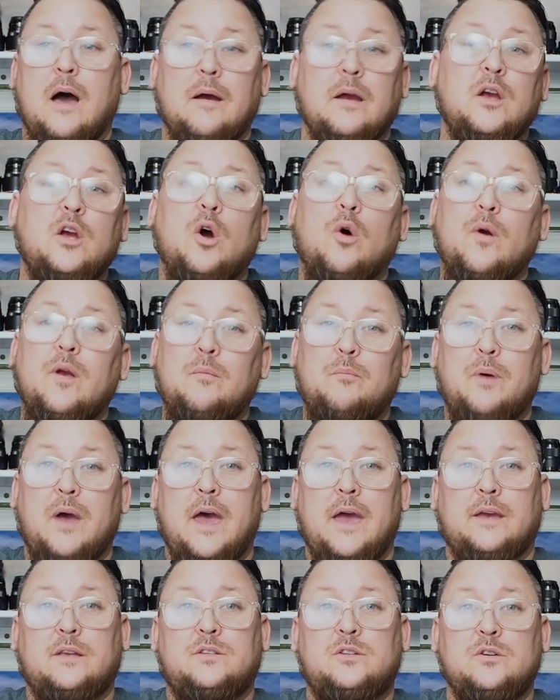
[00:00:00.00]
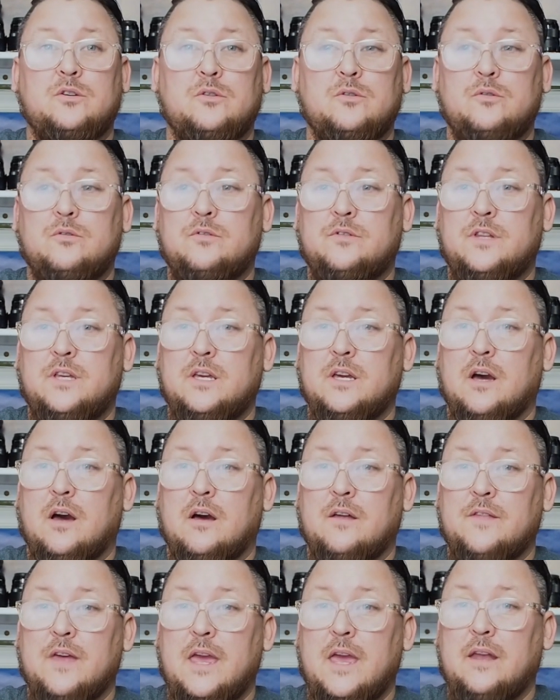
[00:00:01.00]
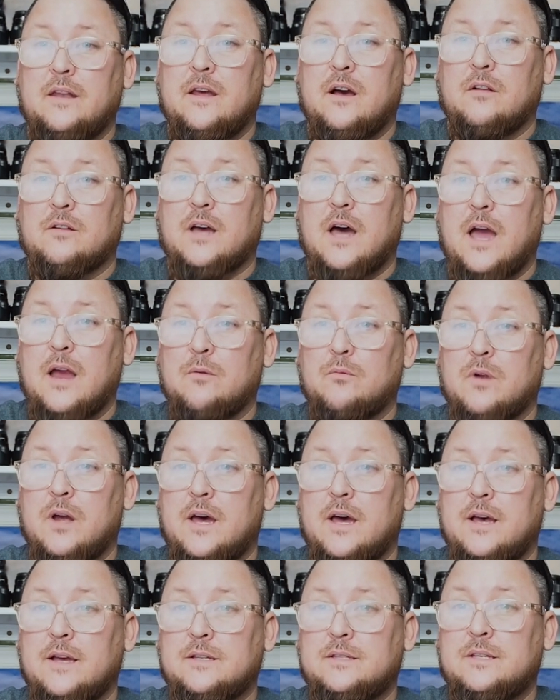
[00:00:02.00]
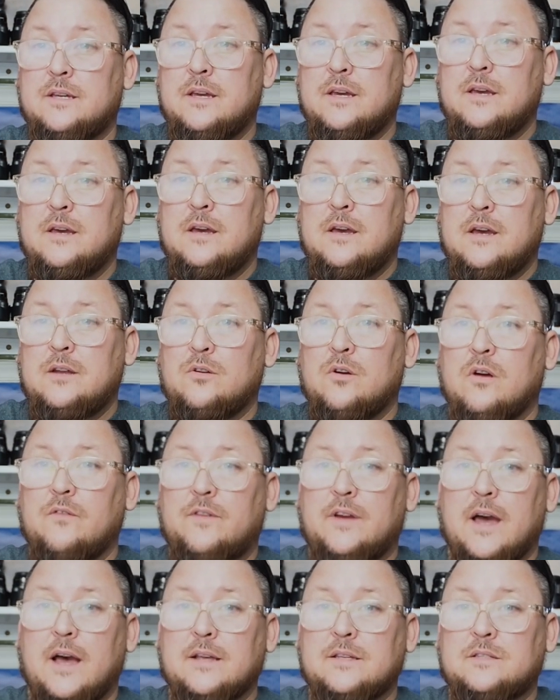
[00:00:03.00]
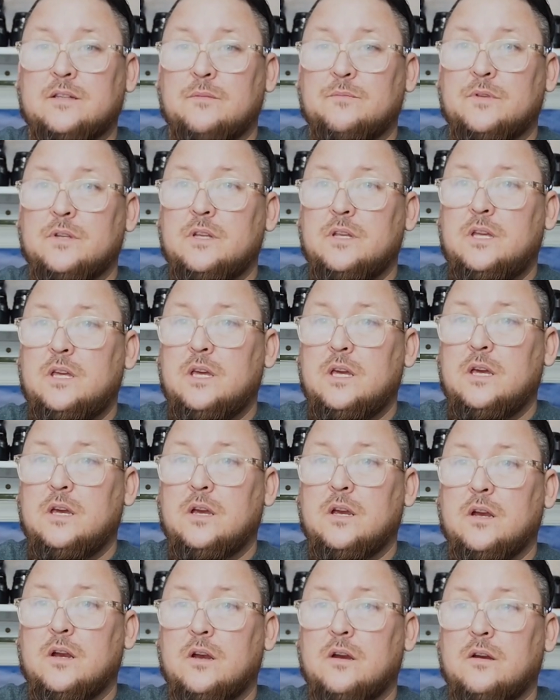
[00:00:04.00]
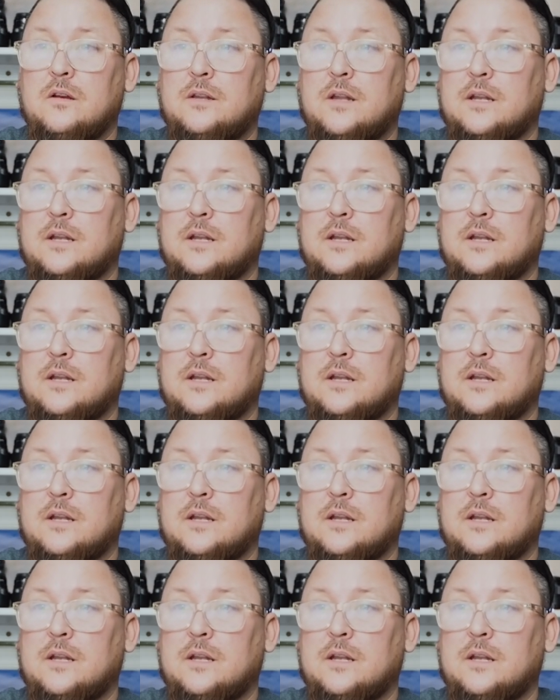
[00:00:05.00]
Going back to the handheld high res. I know I've got something here.